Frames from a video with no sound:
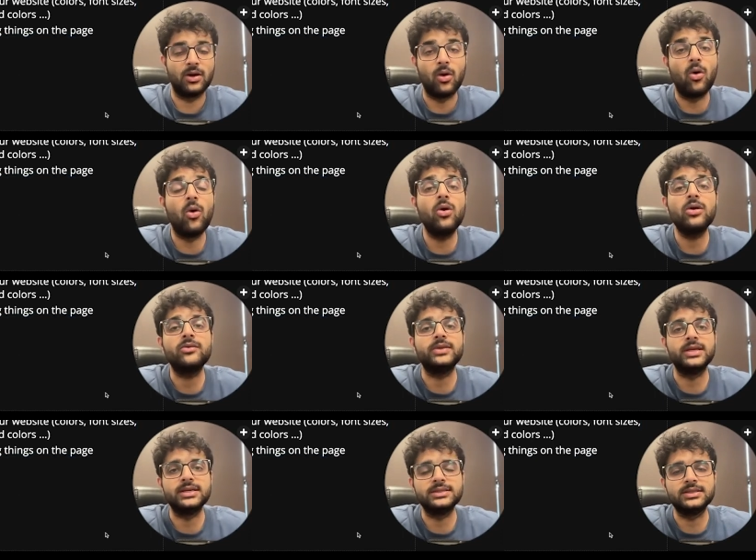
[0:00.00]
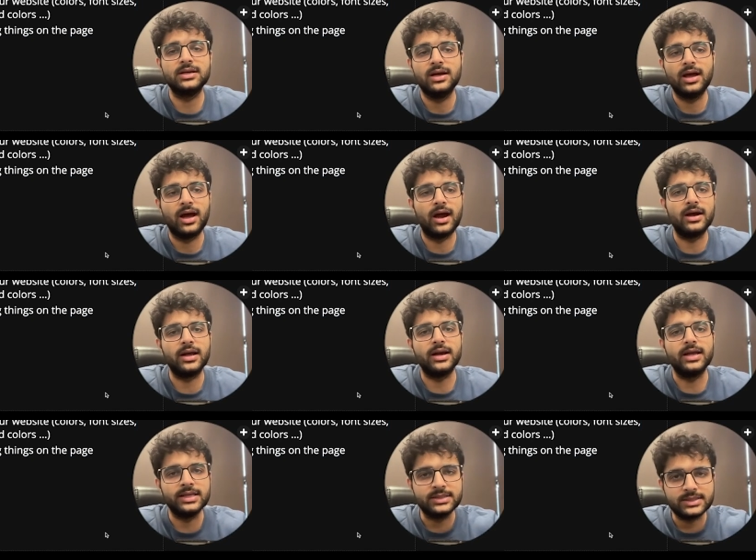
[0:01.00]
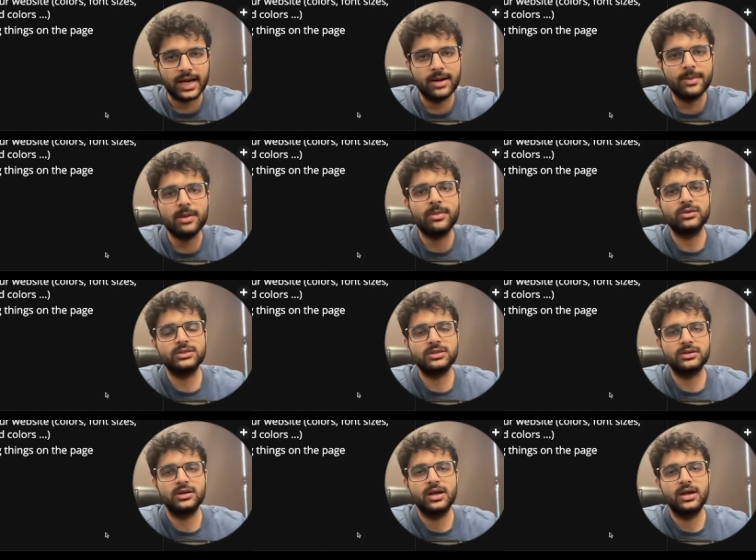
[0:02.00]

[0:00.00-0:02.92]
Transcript: All of these are done inside my browser.